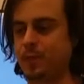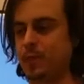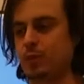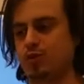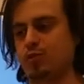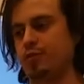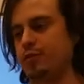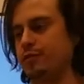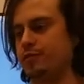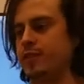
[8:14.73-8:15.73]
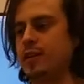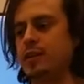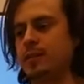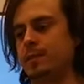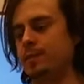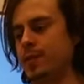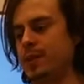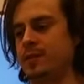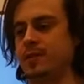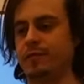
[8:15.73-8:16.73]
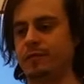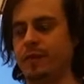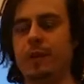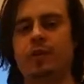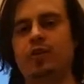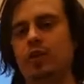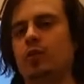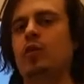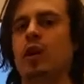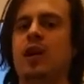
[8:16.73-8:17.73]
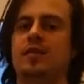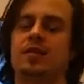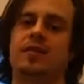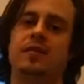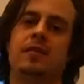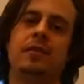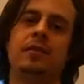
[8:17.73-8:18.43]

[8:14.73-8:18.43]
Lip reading: which would have been a very low-cost